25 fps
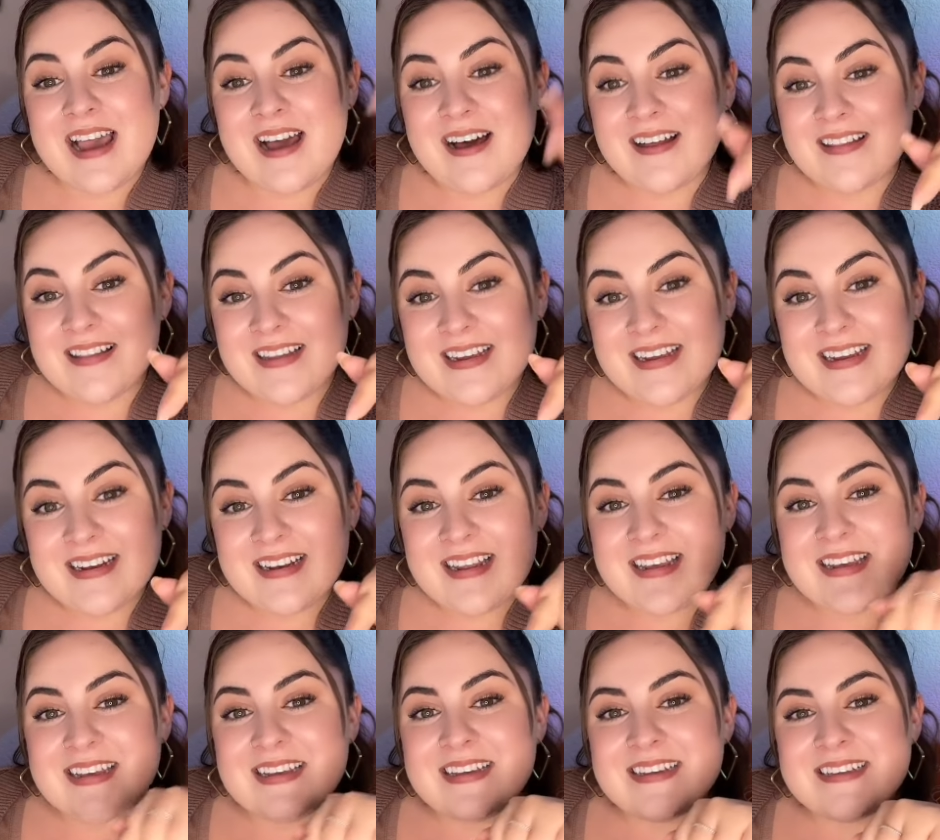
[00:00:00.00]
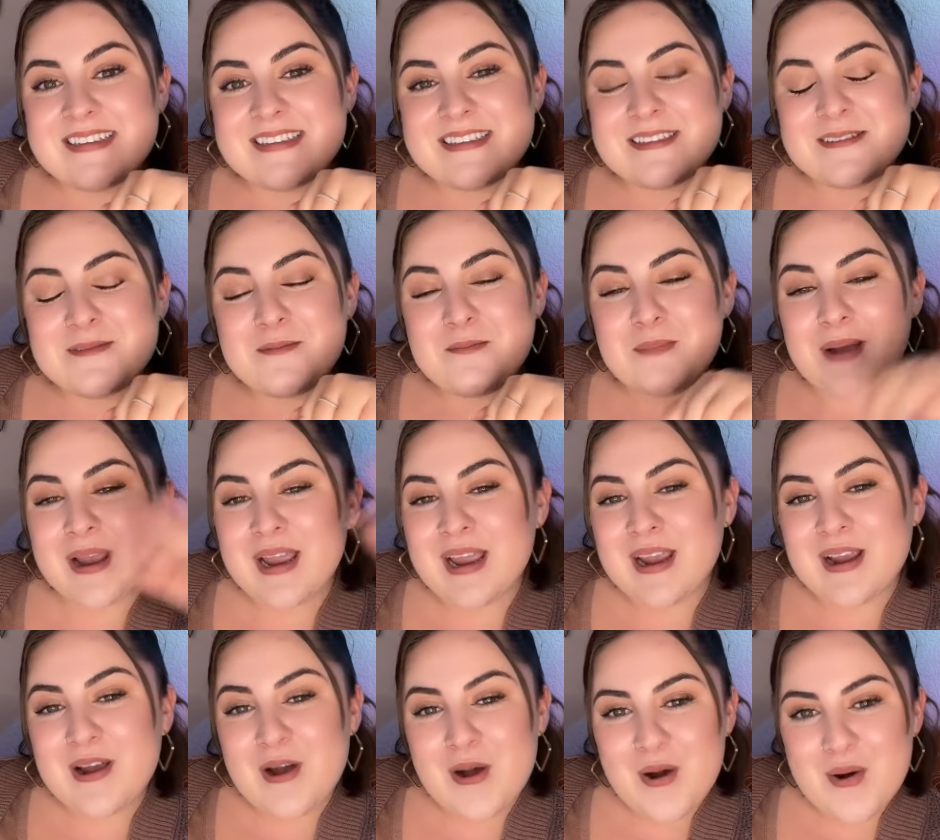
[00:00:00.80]
Alan is
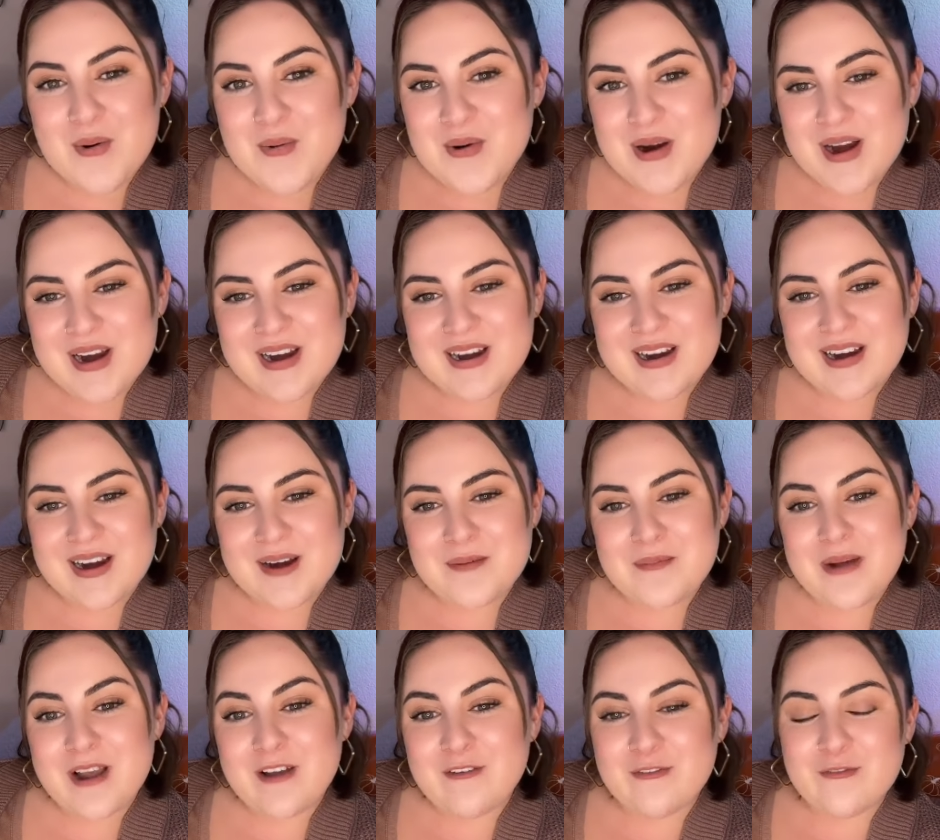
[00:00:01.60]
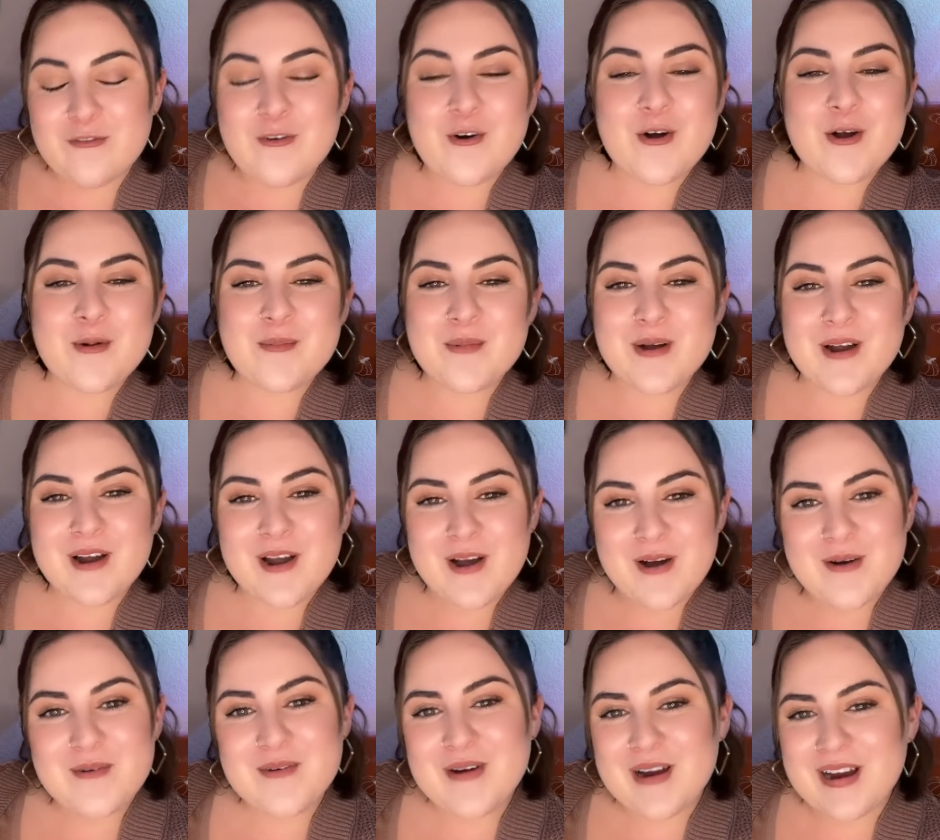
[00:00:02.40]
my coworker, my former
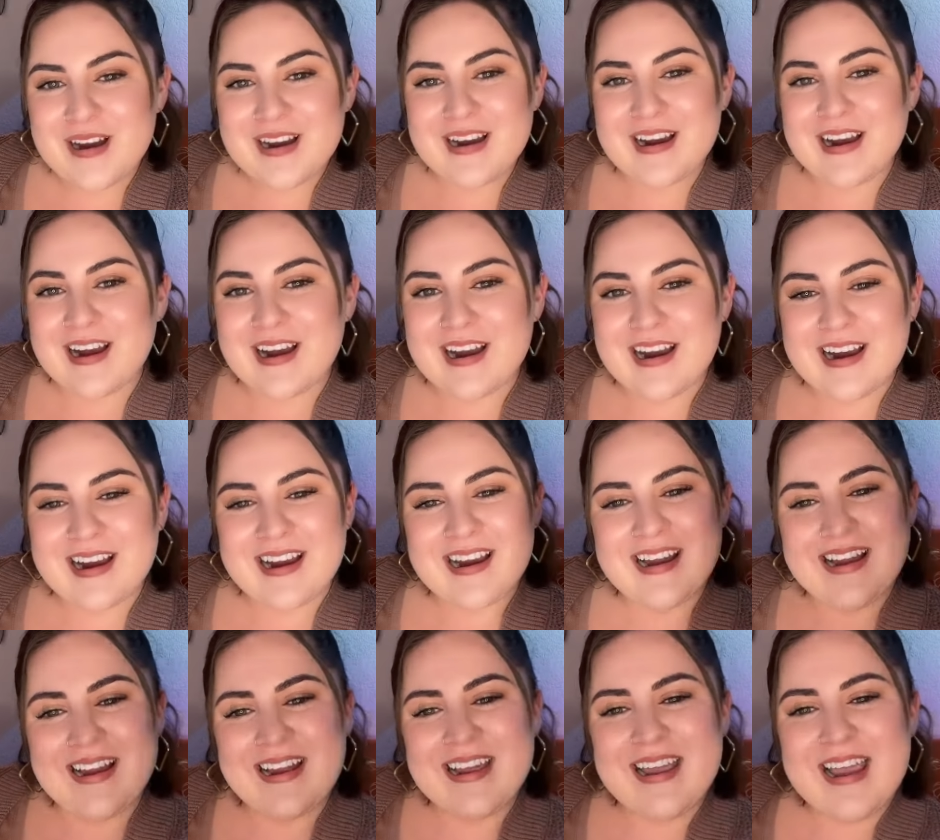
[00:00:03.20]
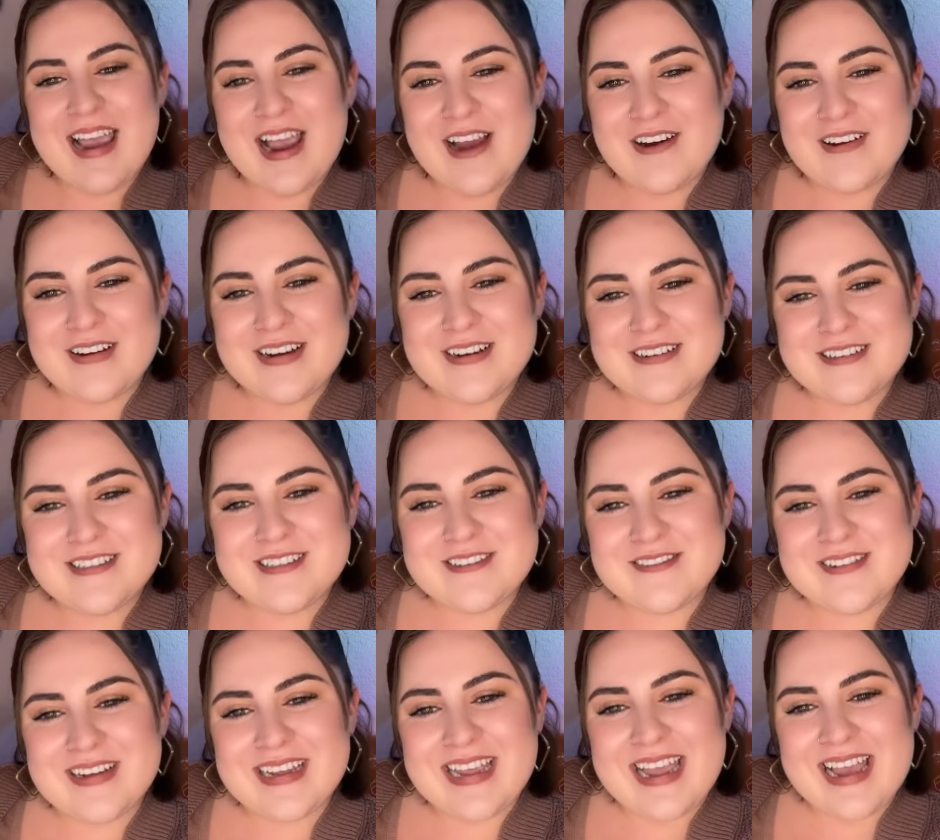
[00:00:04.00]
coworker. How are you
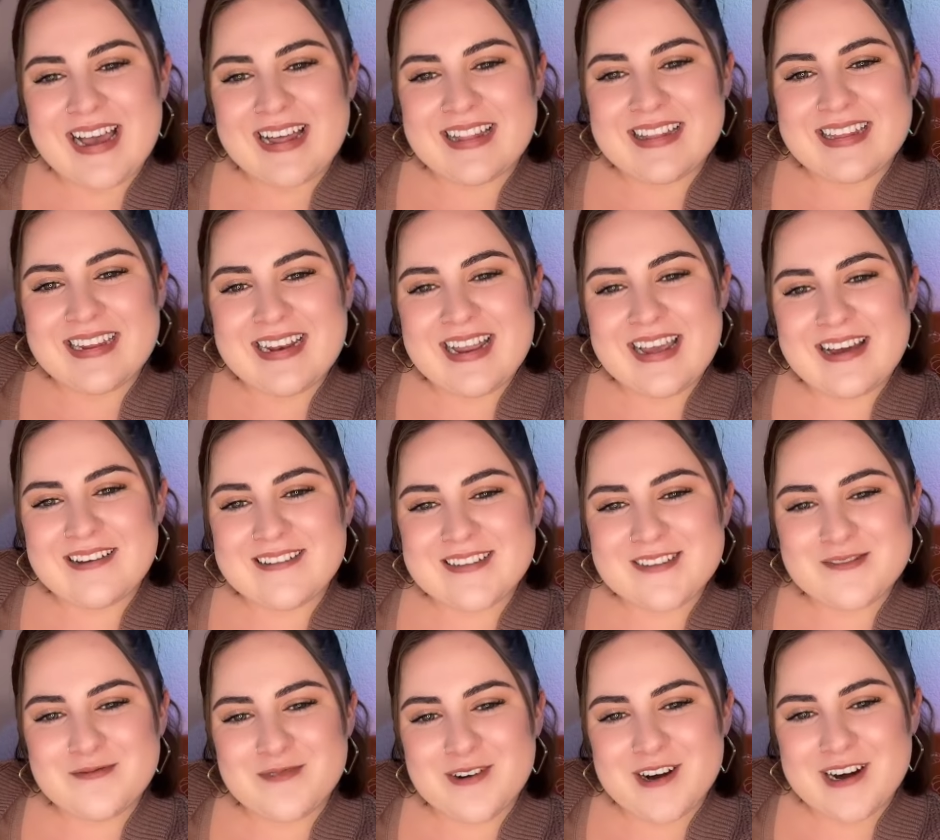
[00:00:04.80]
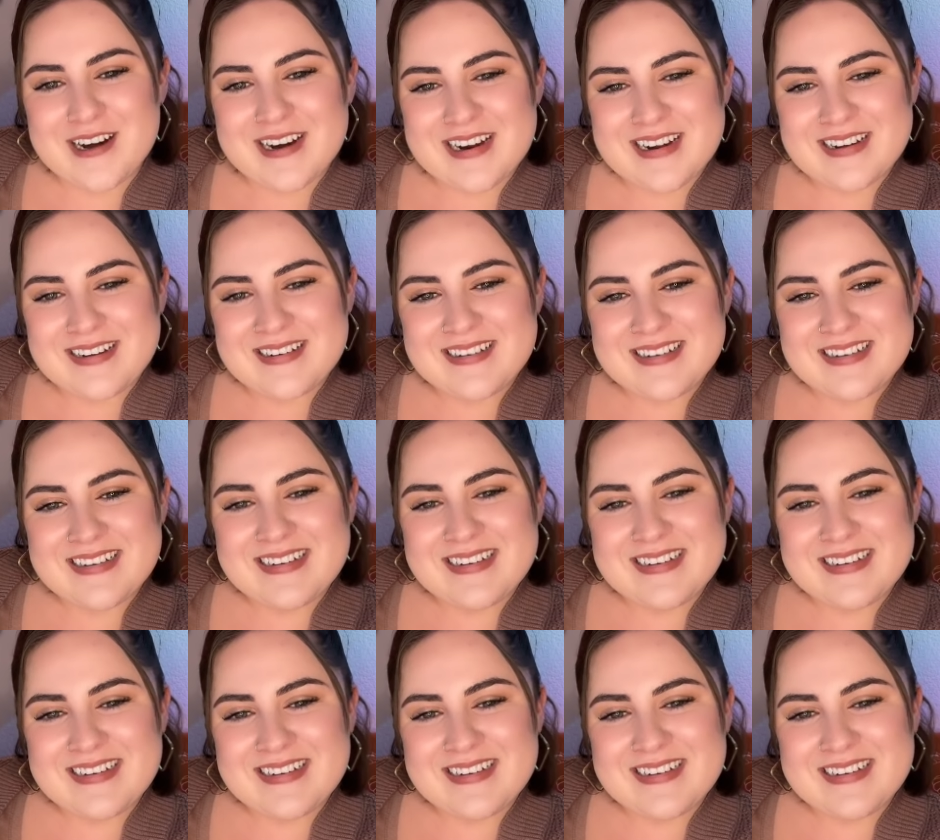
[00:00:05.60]
doing, Alan? How's work?